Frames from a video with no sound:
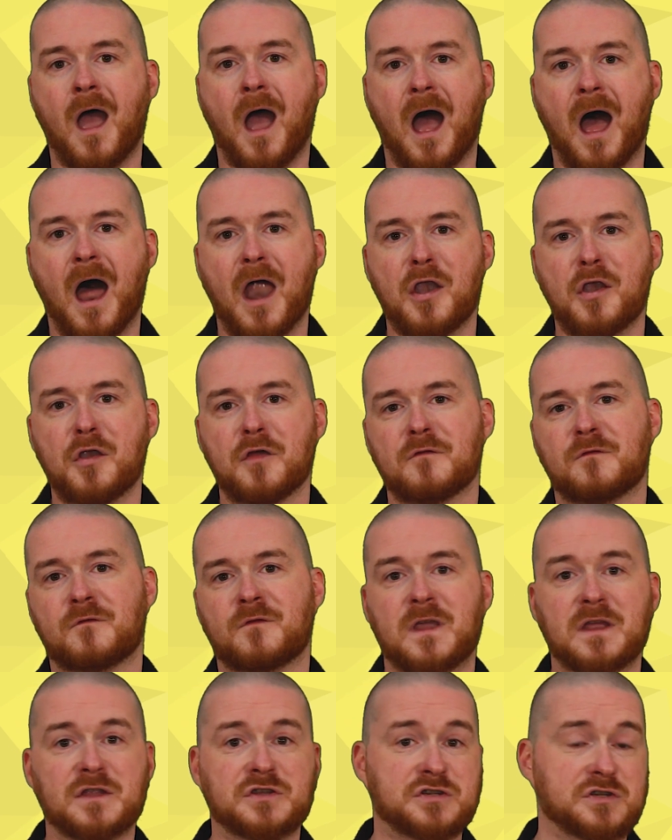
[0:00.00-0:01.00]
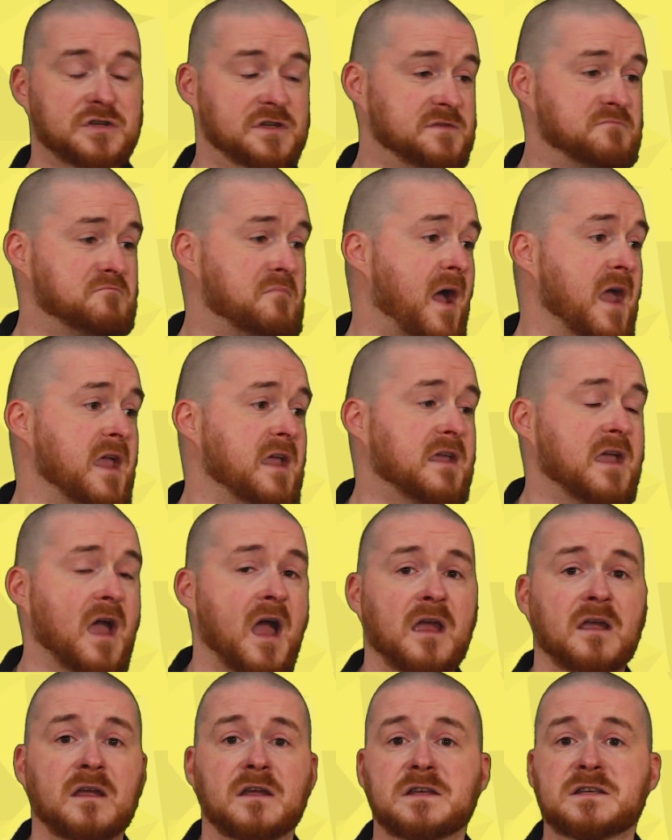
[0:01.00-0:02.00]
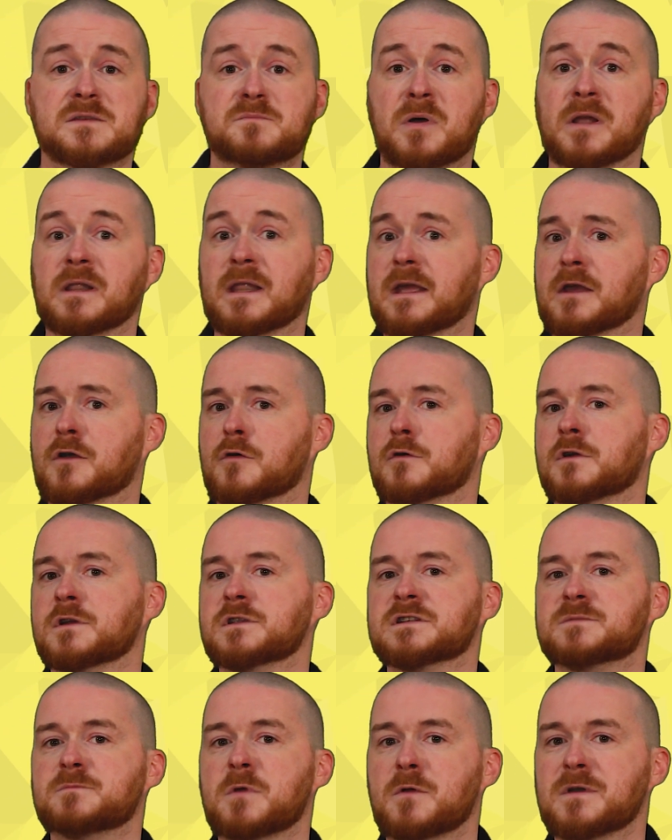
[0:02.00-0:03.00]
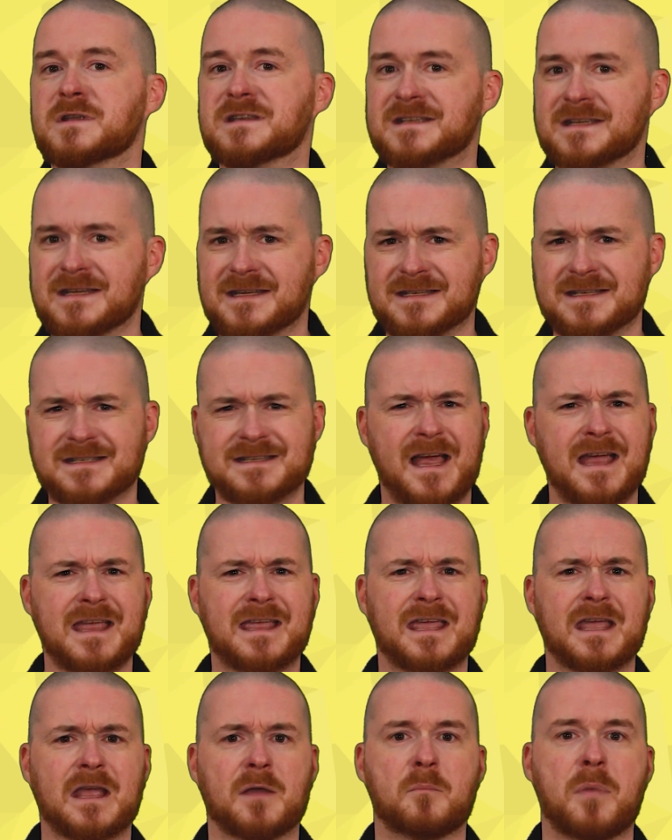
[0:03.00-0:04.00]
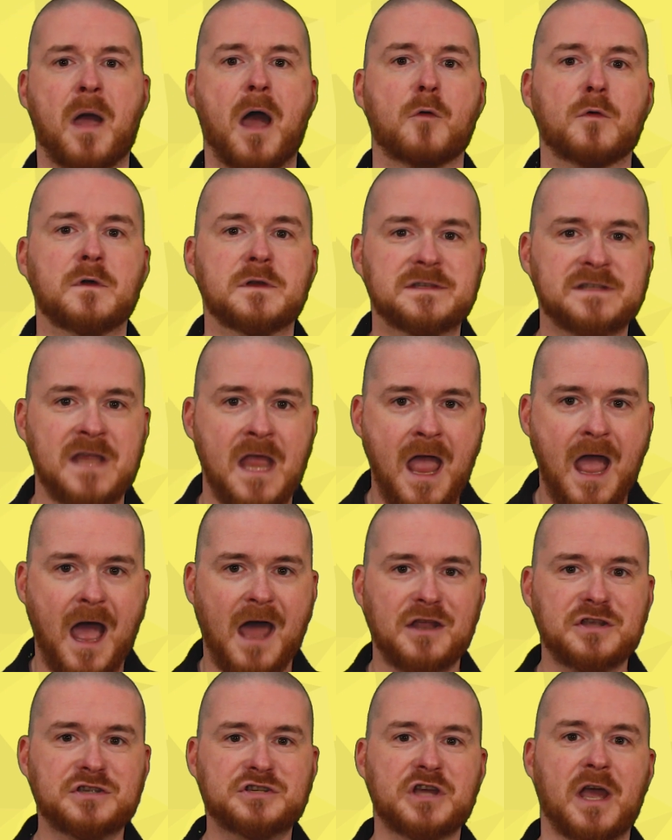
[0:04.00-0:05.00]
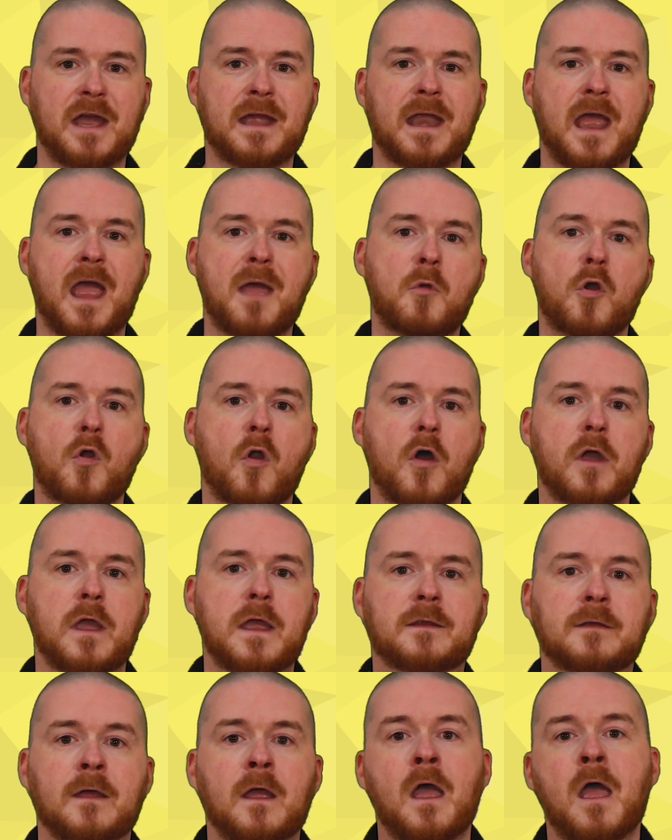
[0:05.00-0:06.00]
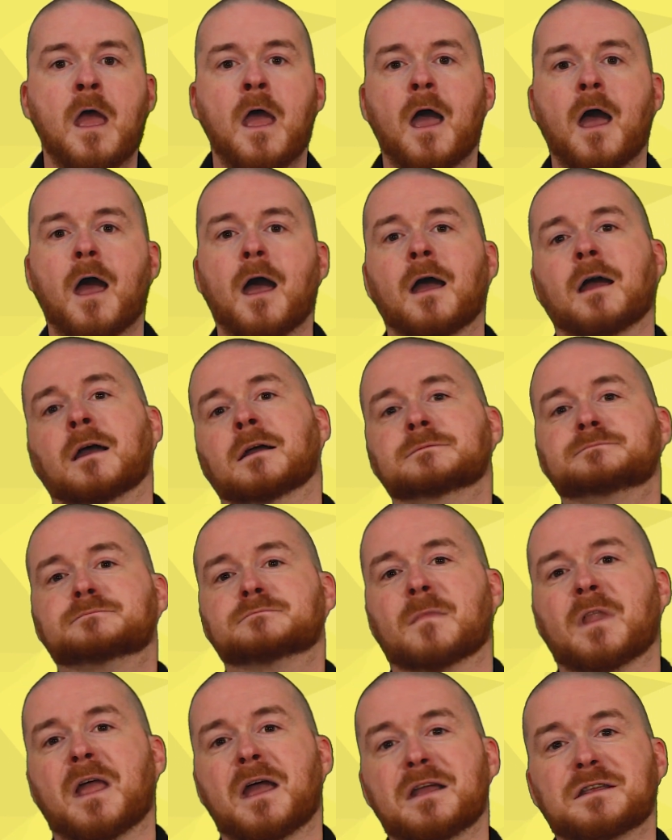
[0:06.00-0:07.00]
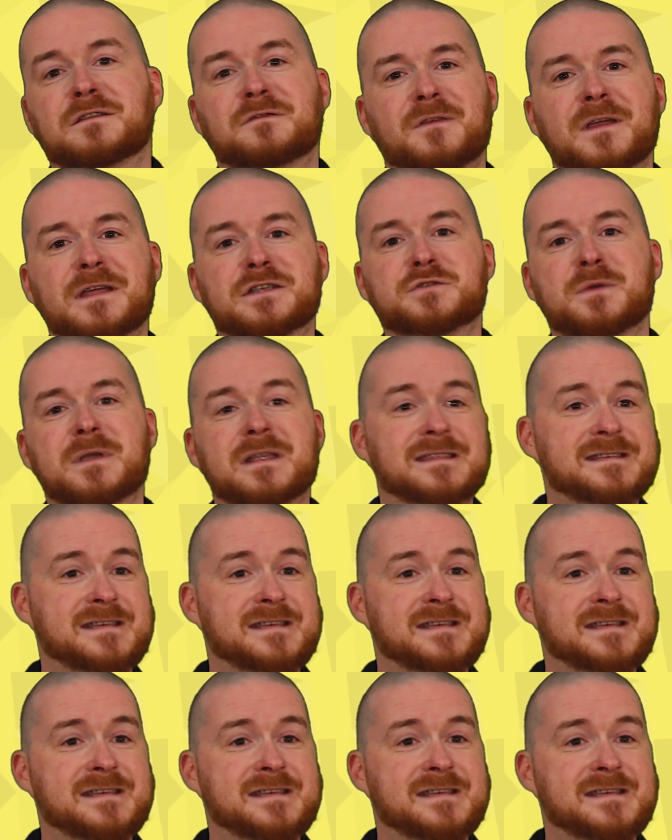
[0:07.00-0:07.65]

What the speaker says: and features bike gangs, political conspiracies, psychic powers, and a giant hemorrhoid. It's featuring